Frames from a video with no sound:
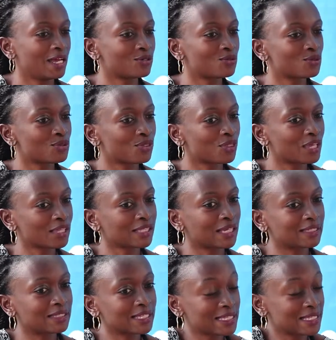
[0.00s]
and to think
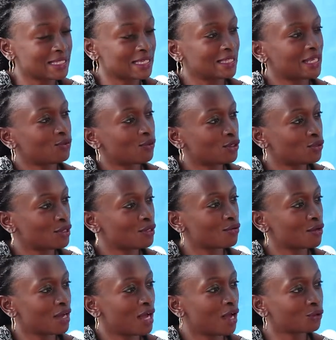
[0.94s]
that this thing that we're
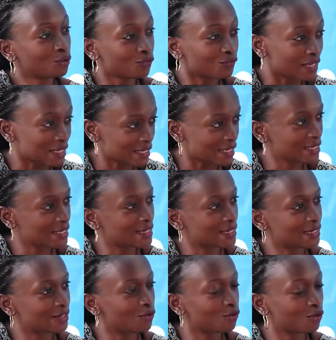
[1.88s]
doing out of
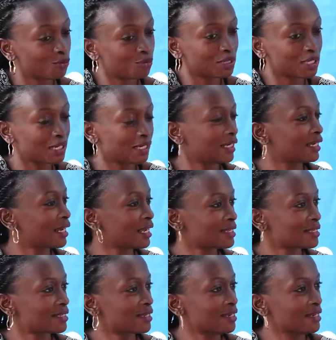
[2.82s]
necessity could be killing
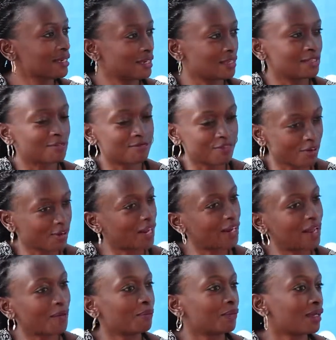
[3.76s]
us is very
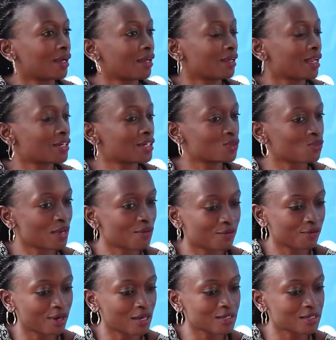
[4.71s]
alarming, and that is
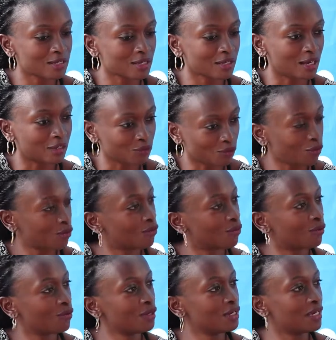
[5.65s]
for us at
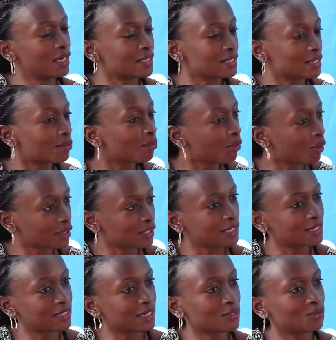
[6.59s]
KOKO, it's
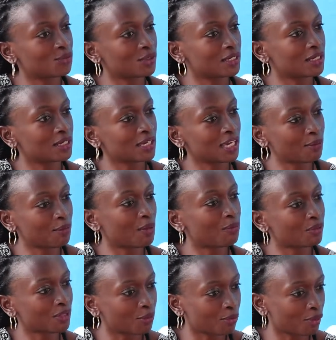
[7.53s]
important that we came
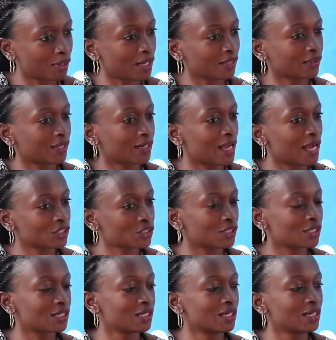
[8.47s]
up with a product that
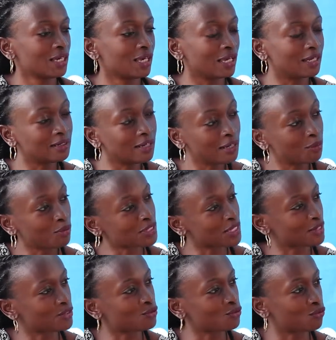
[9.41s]
actually
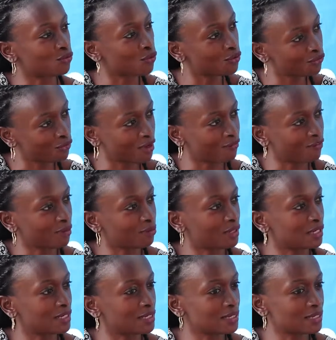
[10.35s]
enables us to cook for our
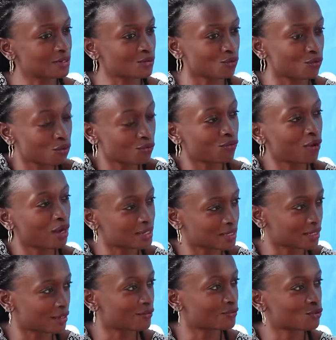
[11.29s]
families, to cook for
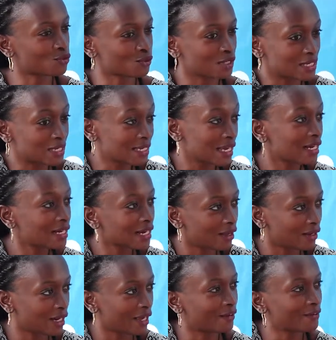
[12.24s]
ourselves, to sustain our